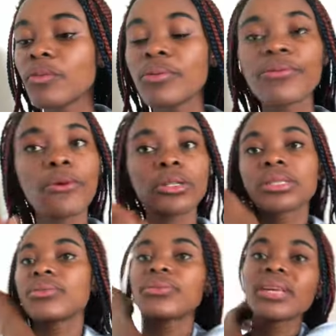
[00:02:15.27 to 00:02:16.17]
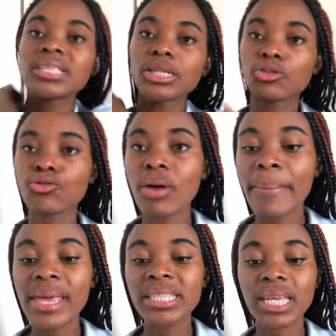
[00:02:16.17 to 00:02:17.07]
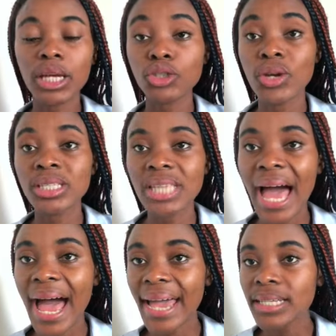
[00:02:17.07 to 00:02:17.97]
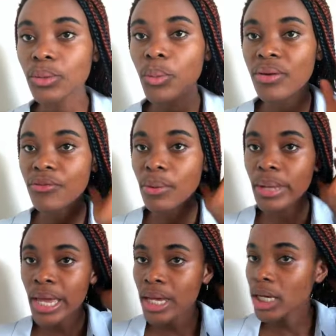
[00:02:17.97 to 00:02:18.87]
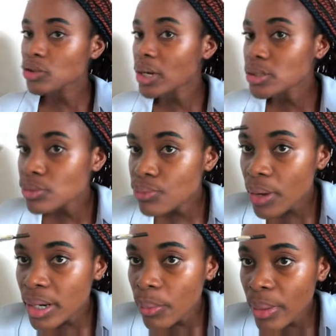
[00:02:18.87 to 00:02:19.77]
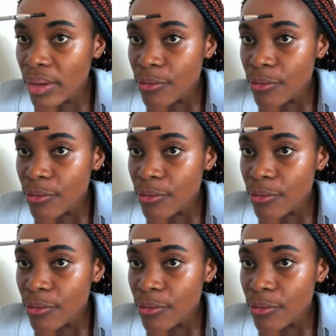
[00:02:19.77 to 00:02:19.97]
been forced to face the traumas that you're trying to hide away from, are trying to run away